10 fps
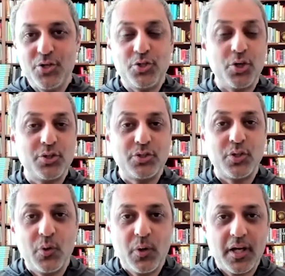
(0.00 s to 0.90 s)
Sure.
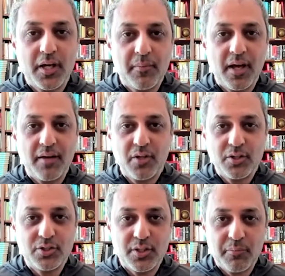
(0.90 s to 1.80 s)
So I've
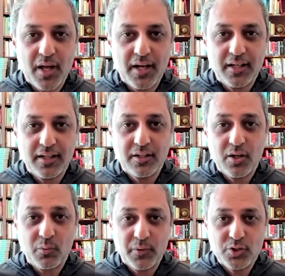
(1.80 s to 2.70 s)
launched a product
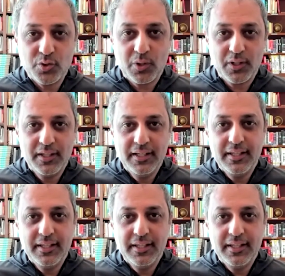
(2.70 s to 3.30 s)
called Ritual.